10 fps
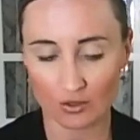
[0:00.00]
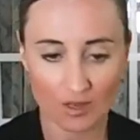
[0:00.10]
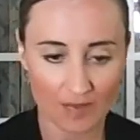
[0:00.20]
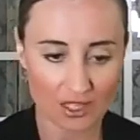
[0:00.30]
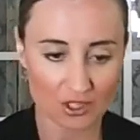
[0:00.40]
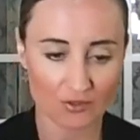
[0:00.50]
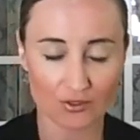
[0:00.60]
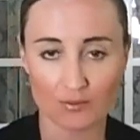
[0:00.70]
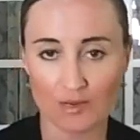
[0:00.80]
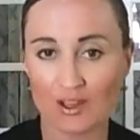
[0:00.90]
cremation,
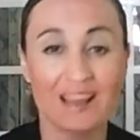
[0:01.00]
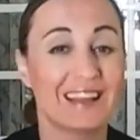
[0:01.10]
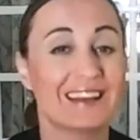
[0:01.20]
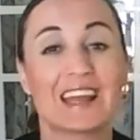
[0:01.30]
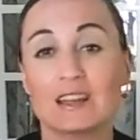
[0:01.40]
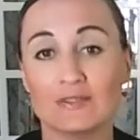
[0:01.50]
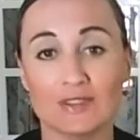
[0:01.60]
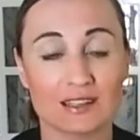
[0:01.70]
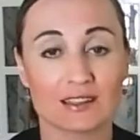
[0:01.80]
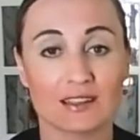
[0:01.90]
for the burial. None of
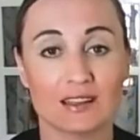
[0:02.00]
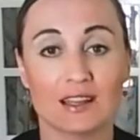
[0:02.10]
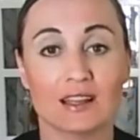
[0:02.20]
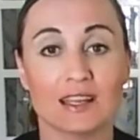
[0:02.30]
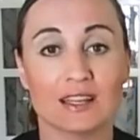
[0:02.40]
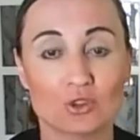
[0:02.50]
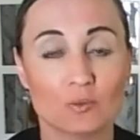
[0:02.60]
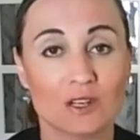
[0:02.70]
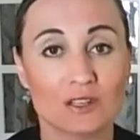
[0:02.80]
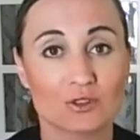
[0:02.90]
it.
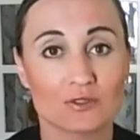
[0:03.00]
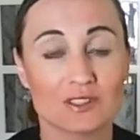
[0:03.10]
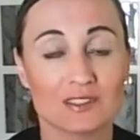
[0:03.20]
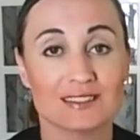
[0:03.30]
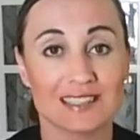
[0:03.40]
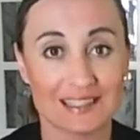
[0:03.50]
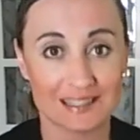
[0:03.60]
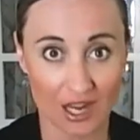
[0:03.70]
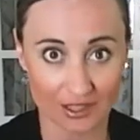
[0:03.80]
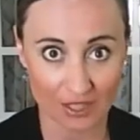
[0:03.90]
Interpreting services
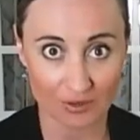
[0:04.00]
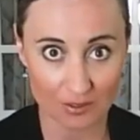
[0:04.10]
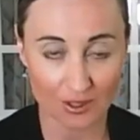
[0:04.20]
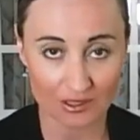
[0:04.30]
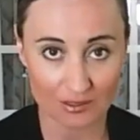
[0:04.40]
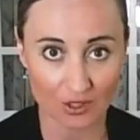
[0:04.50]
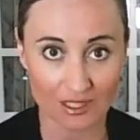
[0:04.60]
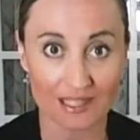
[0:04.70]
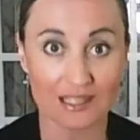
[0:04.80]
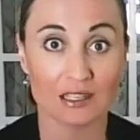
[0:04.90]
is not their
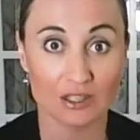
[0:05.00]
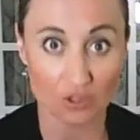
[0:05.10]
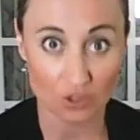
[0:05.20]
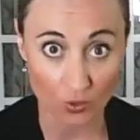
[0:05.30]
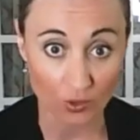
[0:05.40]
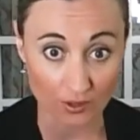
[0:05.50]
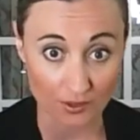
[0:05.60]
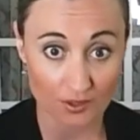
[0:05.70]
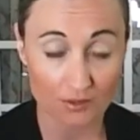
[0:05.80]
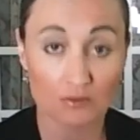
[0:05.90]
responsibility. It is
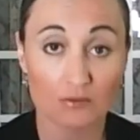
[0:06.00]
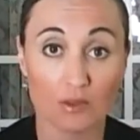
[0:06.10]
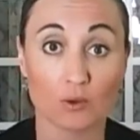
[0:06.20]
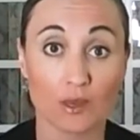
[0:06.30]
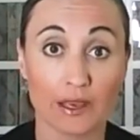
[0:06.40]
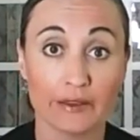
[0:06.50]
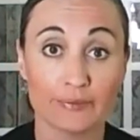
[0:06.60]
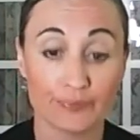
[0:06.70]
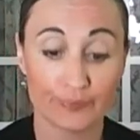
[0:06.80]
yours. Okay?